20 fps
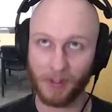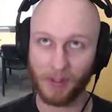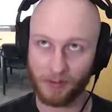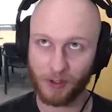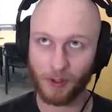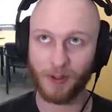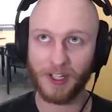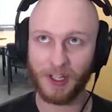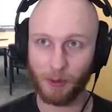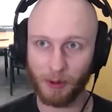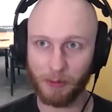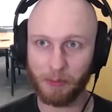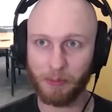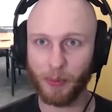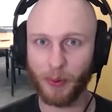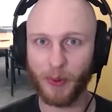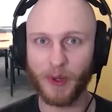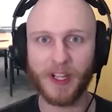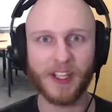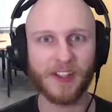turned into a
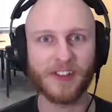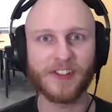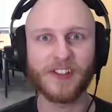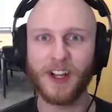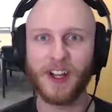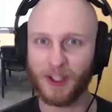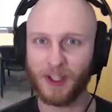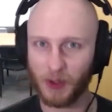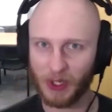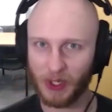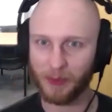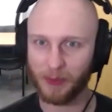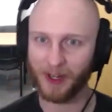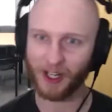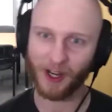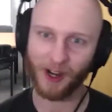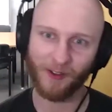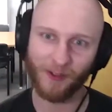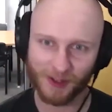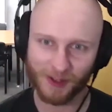pretty exciting 20-minute
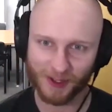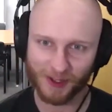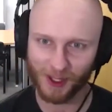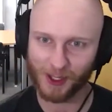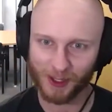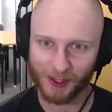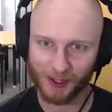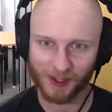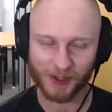conversation.